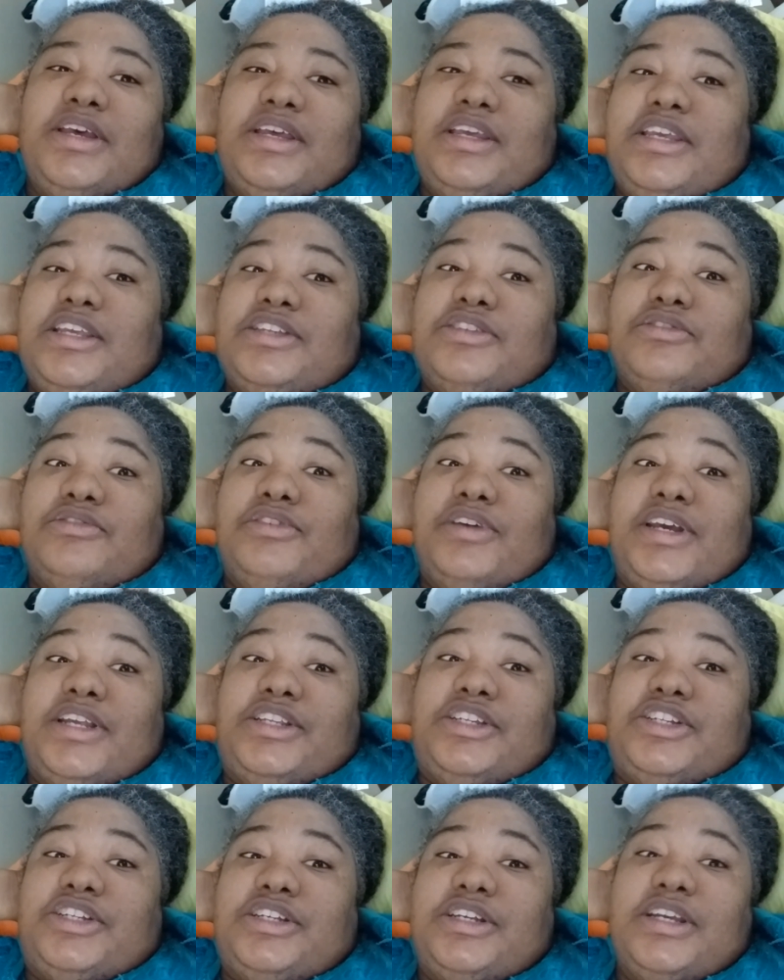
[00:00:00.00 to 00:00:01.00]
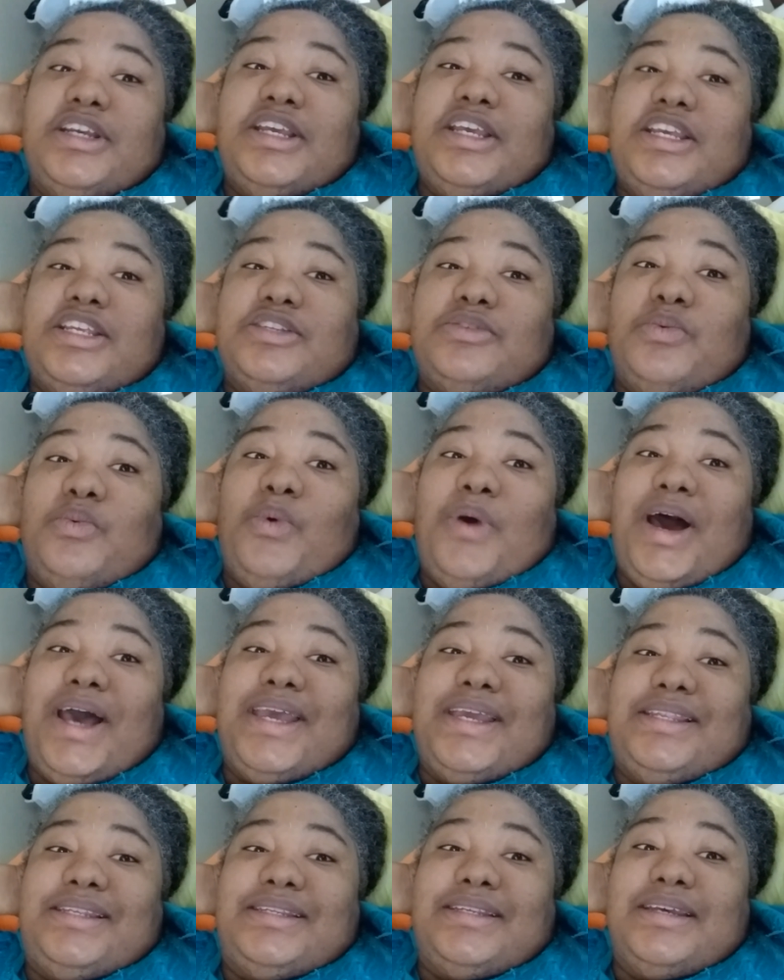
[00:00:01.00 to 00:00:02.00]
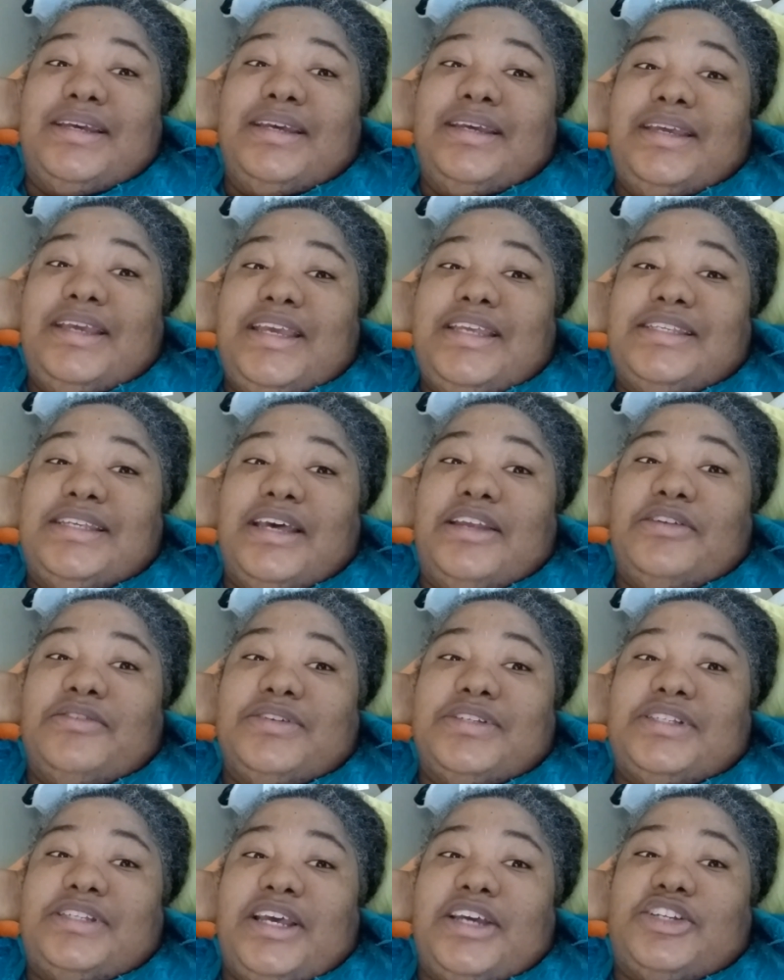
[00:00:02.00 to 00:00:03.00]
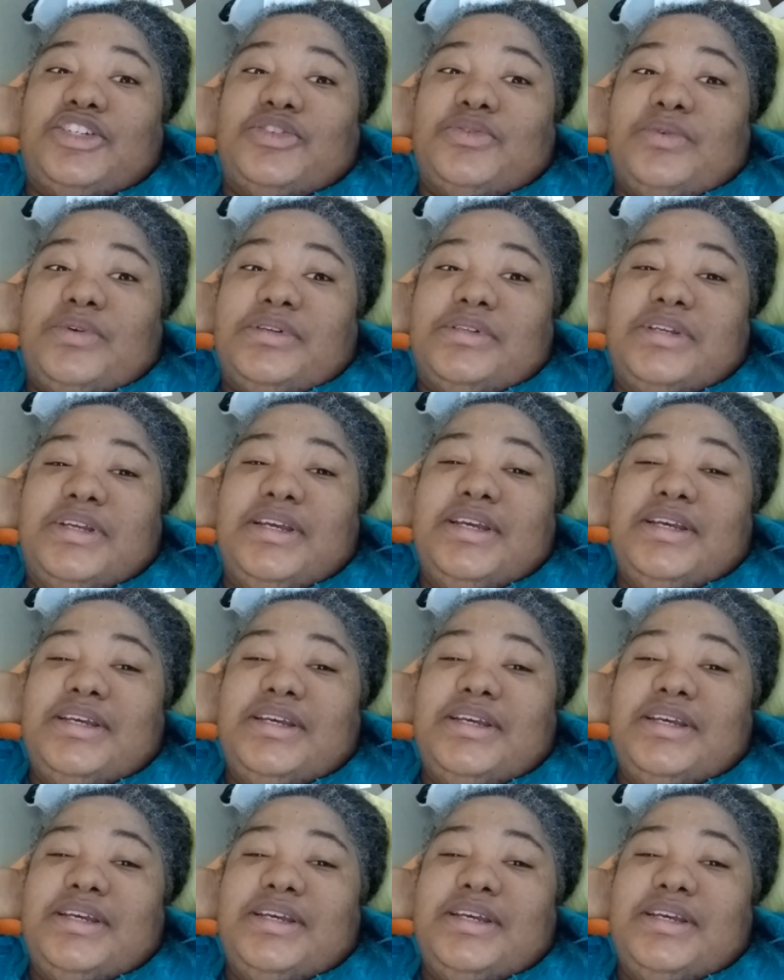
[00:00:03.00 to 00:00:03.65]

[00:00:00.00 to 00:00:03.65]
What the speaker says: he's rich, he's white, he's heterosexual.